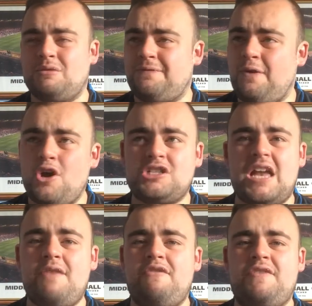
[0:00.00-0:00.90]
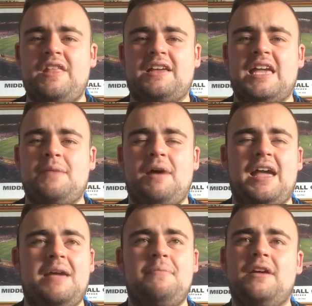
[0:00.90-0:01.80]
He was first to everything that came
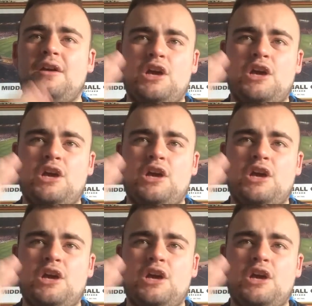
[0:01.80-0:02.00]
at him.